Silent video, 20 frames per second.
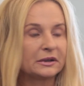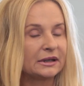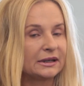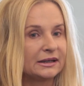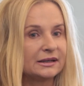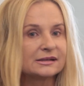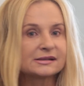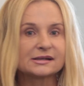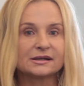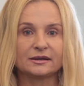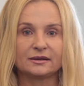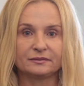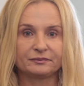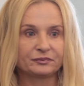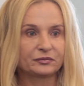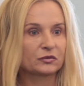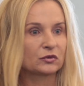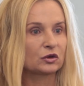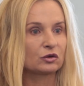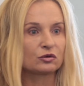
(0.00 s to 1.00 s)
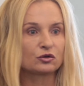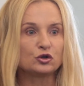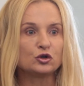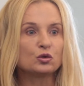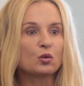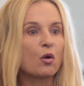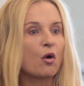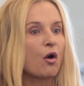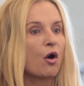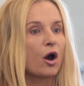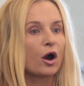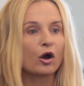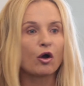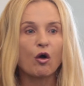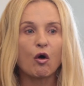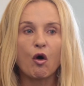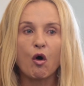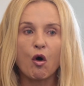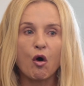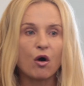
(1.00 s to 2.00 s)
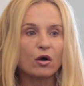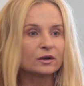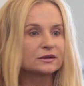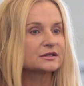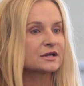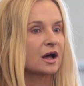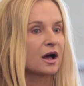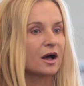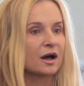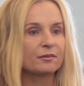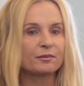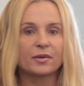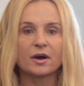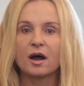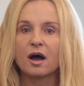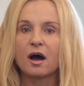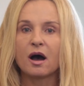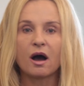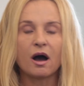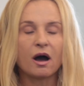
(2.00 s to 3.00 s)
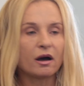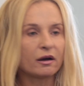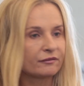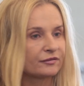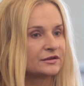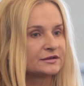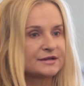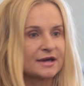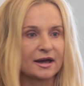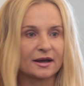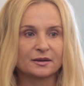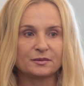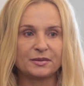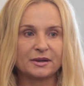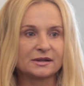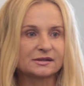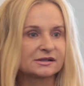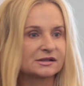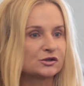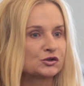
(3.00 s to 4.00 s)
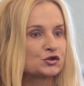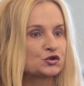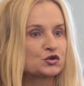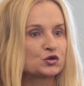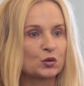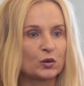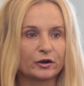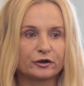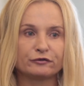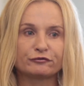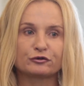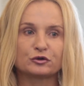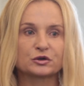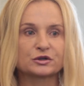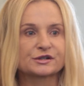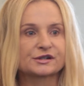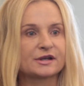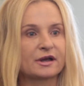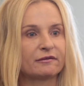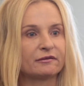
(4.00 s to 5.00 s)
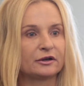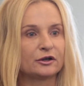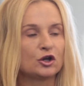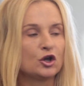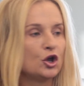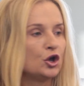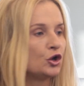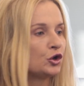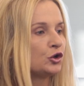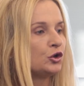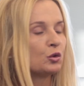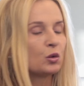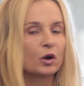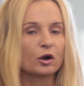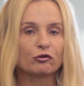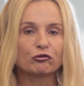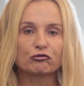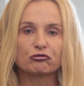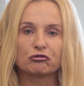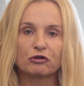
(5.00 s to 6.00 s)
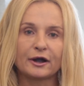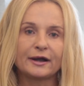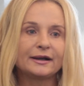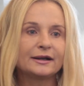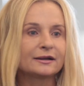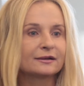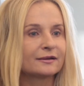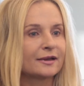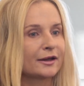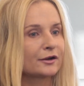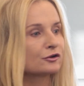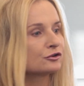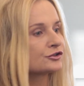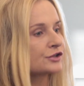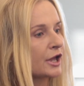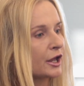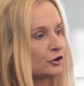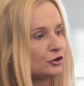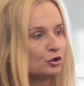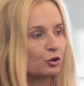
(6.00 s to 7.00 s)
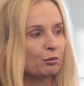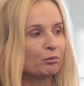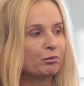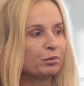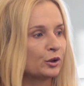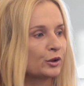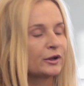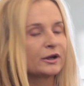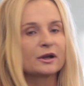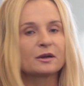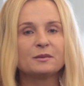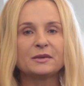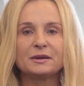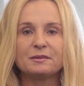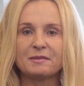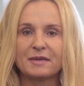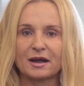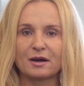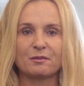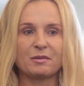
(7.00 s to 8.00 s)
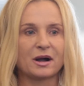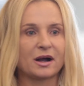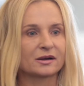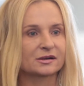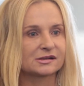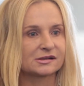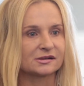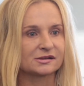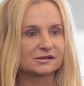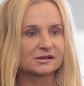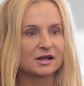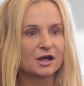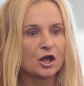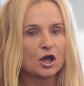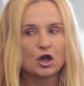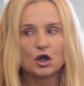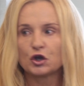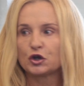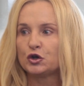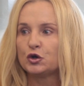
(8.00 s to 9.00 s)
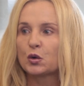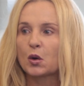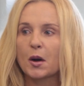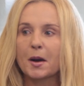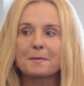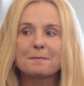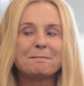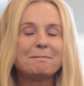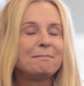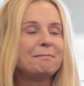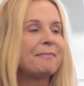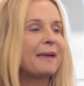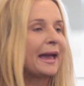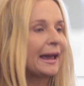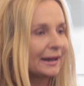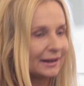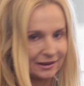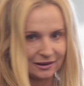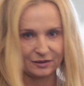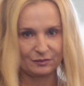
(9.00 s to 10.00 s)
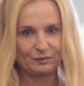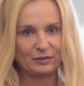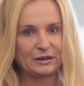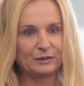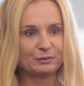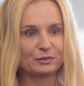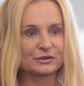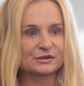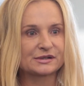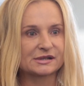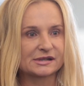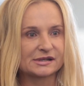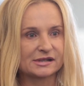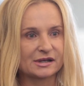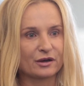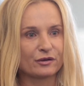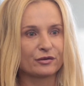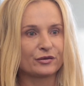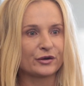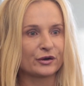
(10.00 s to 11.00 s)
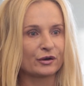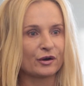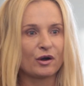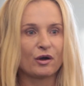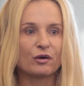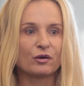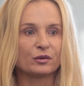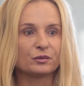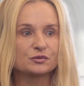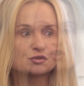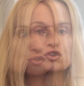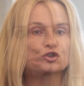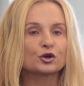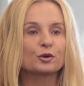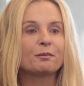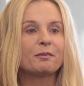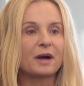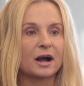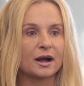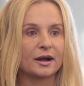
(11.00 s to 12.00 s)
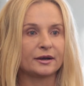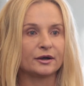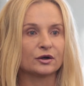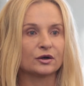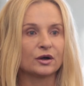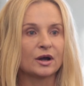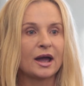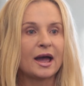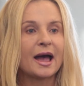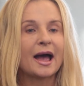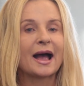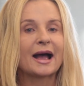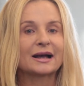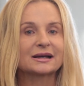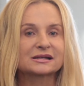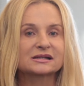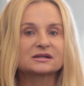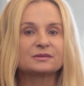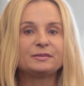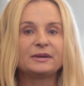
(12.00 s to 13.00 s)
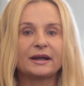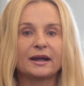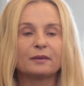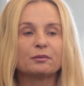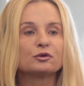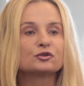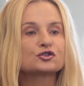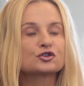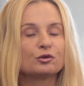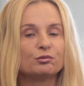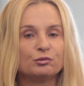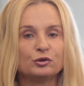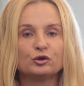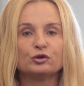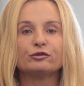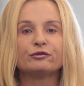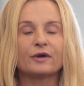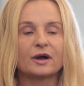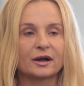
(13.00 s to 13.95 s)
Easy. You are on top of the databases 24/7. You are writing letters and you're putting them in mailboxes. You are begging people to sell their homes. Your buyer has to be able to move